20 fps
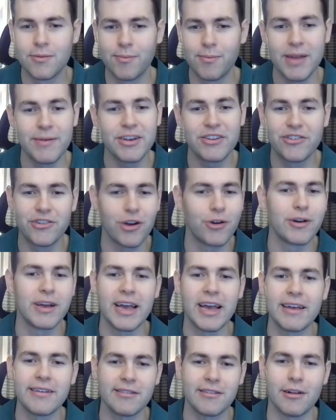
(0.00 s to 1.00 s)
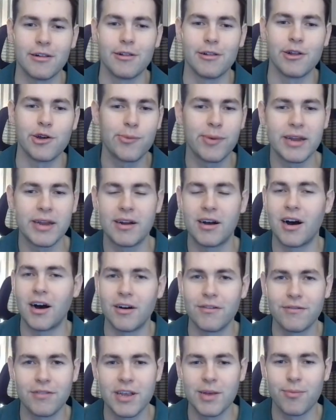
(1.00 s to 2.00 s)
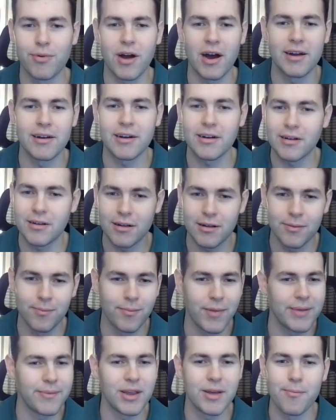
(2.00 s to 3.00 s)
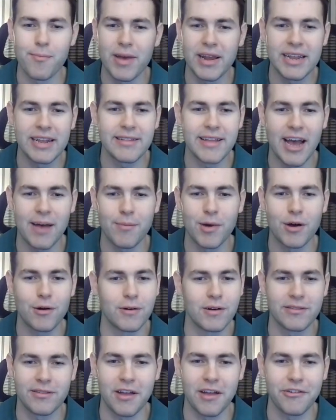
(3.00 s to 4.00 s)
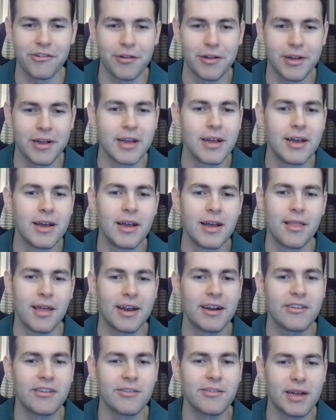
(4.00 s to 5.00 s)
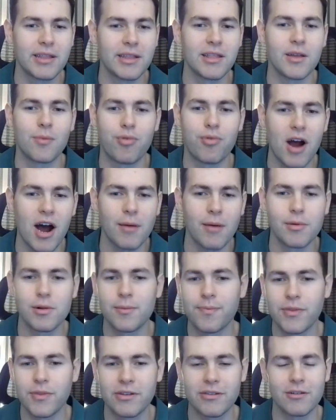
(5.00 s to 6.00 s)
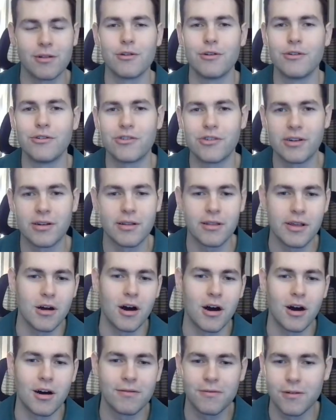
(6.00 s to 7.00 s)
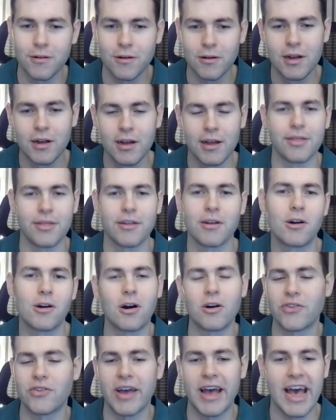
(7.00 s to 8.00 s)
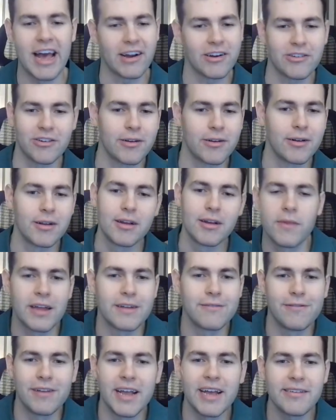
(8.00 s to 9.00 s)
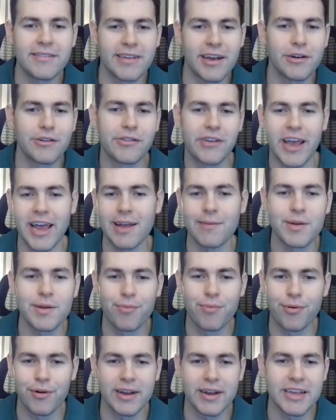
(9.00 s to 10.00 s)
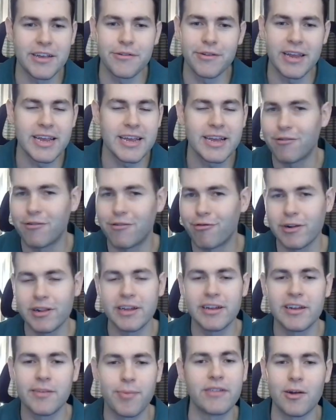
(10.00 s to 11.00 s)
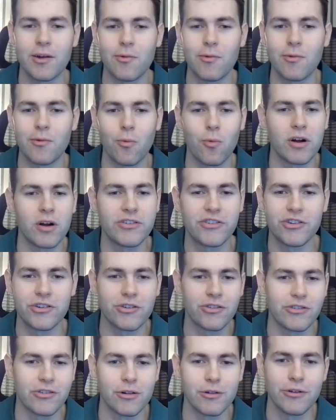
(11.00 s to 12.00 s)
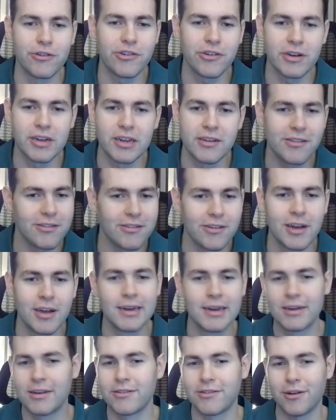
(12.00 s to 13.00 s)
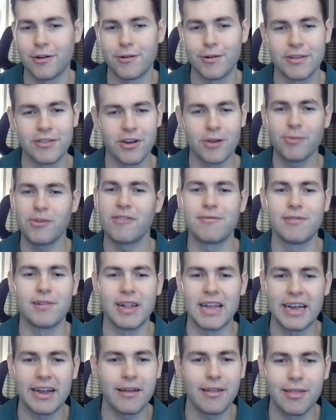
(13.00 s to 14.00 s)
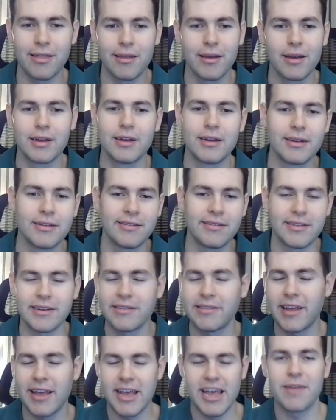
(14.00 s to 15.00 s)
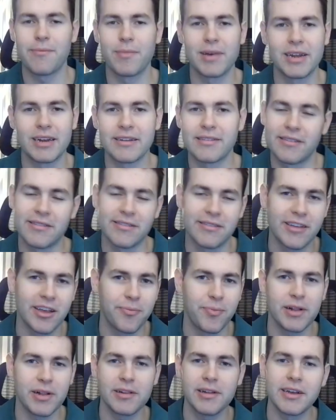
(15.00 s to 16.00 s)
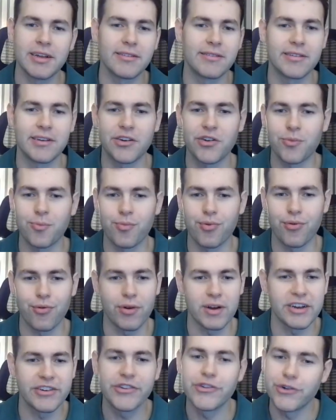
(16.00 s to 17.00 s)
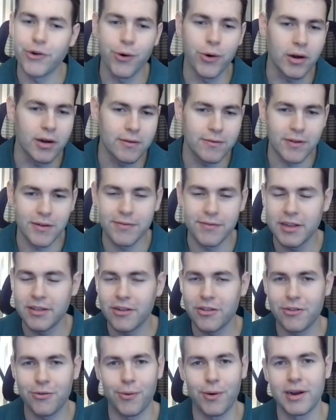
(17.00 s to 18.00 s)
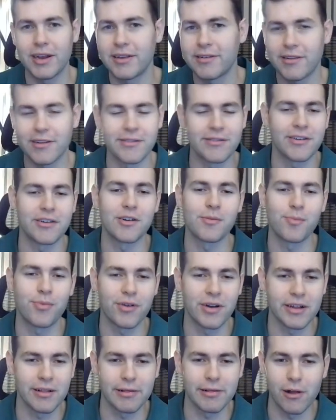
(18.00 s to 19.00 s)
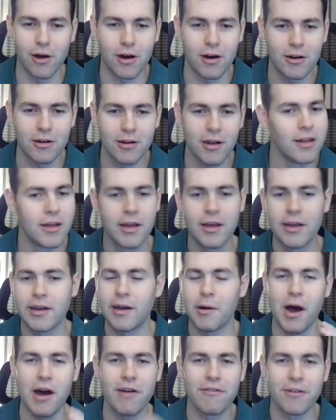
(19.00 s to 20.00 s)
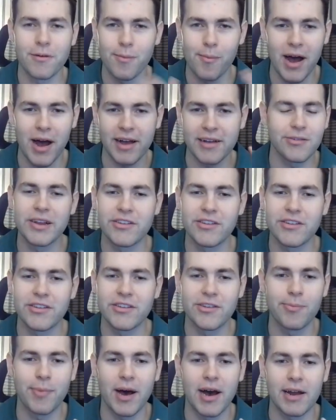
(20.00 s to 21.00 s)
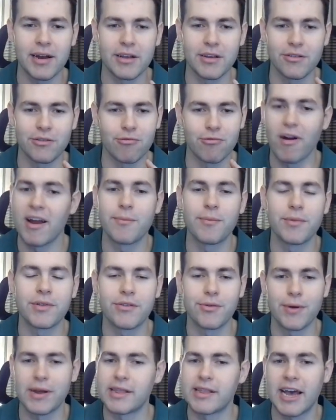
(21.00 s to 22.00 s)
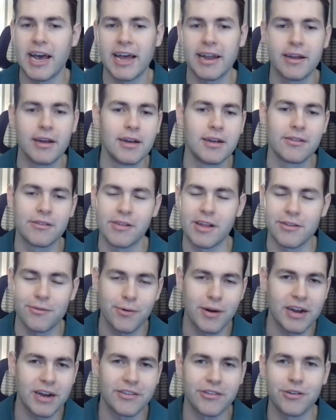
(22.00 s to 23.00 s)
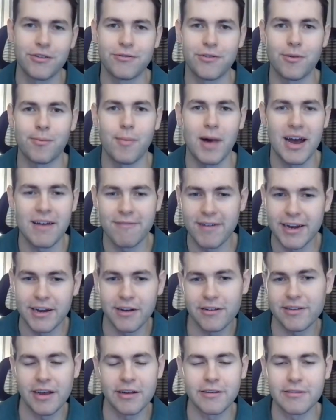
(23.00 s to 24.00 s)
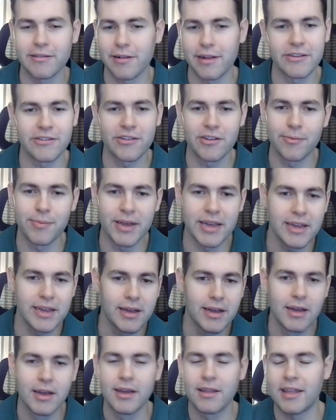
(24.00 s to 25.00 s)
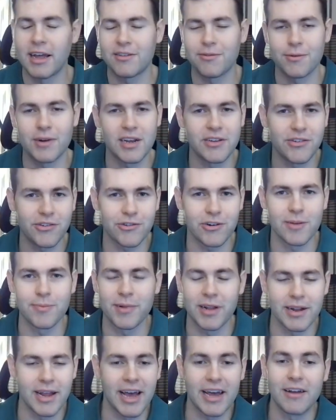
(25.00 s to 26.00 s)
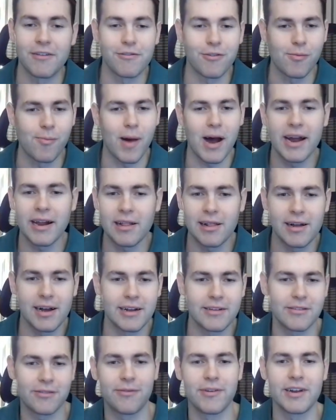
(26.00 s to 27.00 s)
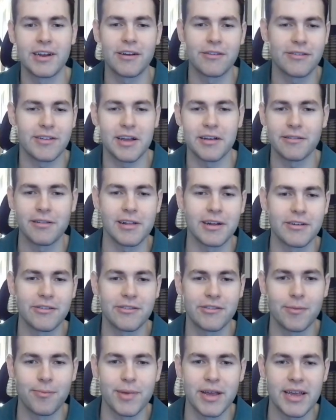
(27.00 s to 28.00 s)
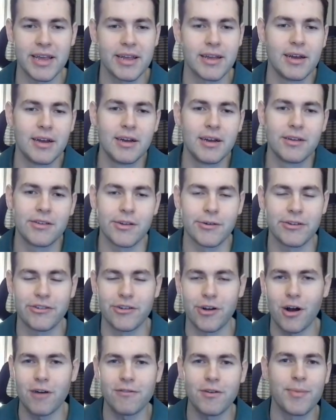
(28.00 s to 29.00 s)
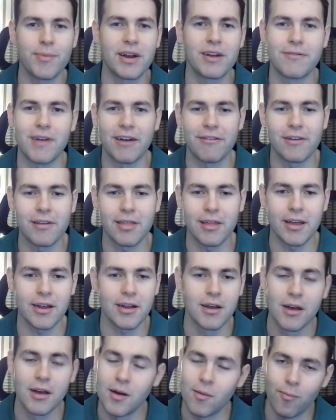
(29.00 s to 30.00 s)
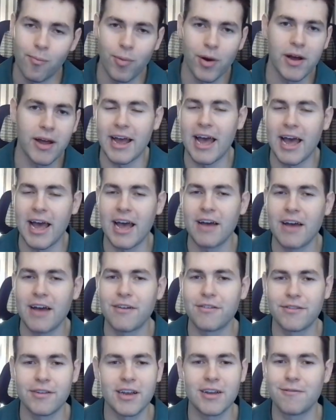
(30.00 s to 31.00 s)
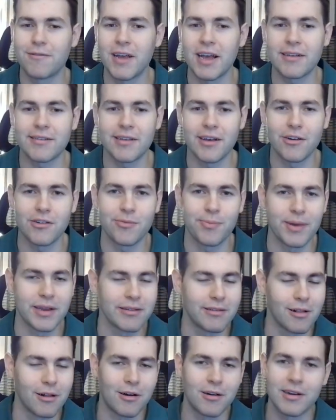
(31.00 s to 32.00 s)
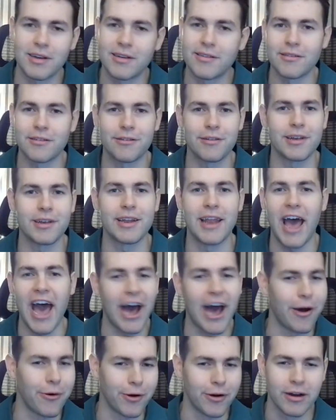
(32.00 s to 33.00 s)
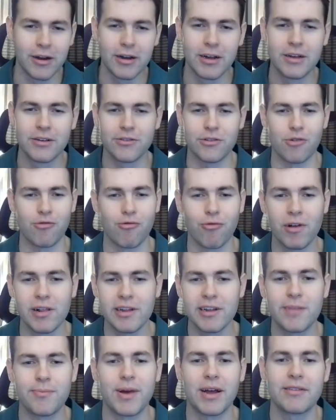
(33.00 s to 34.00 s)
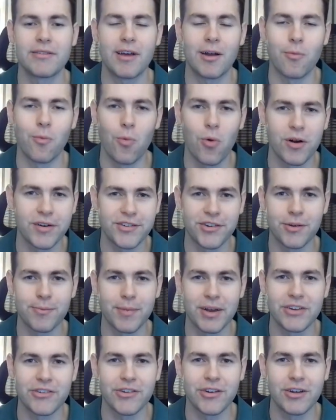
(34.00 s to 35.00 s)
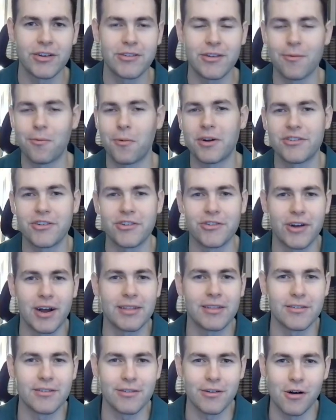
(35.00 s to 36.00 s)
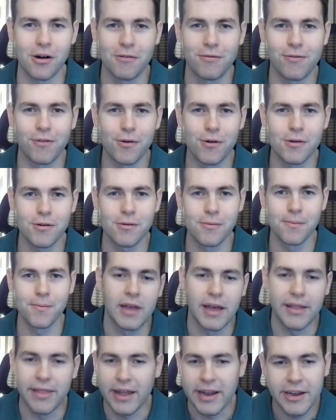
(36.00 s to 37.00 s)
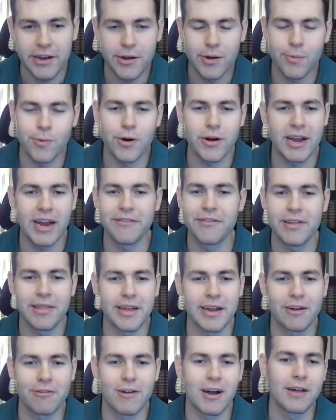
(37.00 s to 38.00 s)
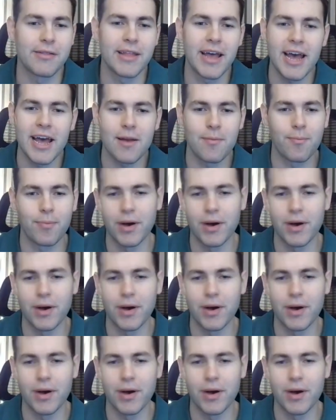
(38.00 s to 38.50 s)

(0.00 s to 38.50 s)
Maybe showcase a little bit of the product, maybe a mini demo essentially, then explain the problem, the solution, the offer, and the call to action. And VSLs can be pretty unique. It really depends on what your solution is. So in terms of length, 6 to 8 minutes is typically considered pretty short. 15 to 20 is considered pretty long. However, my sweet spot is right in between that. So that's what I shoot for my video sales letters to be. That's what I script and edit for my clients' video sales letters to be. So we show off a bit of everything, but I have seen VSLs be as long as an hour. So it really depends on what your mission is and what you're trying to solve for. And then you can work everything around that.